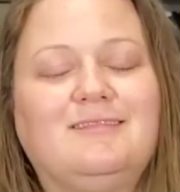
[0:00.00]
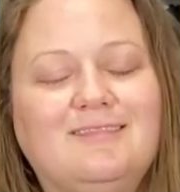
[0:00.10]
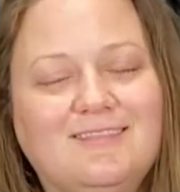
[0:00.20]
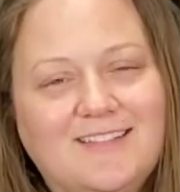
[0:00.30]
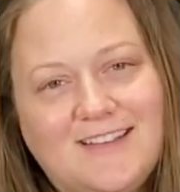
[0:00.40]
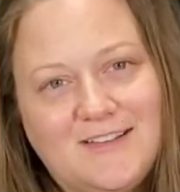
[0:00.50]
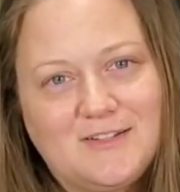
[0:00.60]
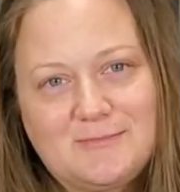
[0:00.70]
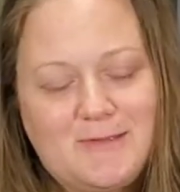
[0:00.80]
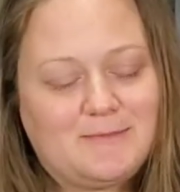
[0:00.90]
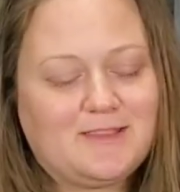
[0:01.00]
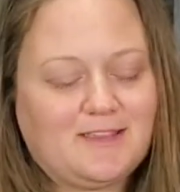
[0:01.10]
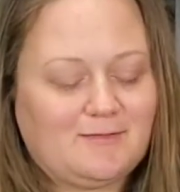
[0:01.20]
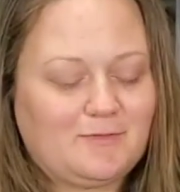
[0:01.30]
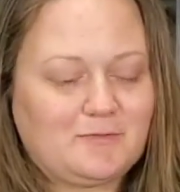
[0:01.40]
It just made me
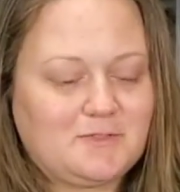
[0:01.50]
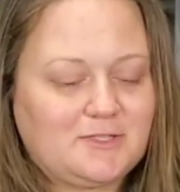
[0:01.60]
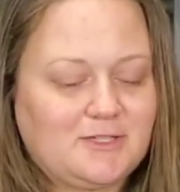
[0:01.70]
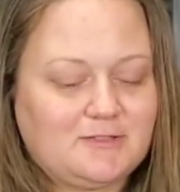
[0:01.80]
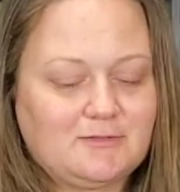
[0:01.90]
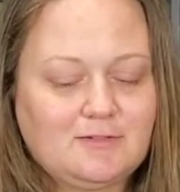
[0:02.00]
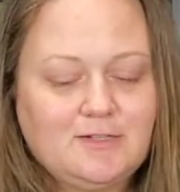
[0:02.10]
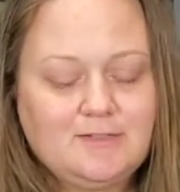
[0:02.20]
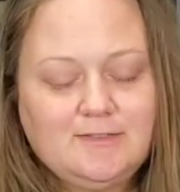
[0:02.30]
think of 50 Shades of Grey.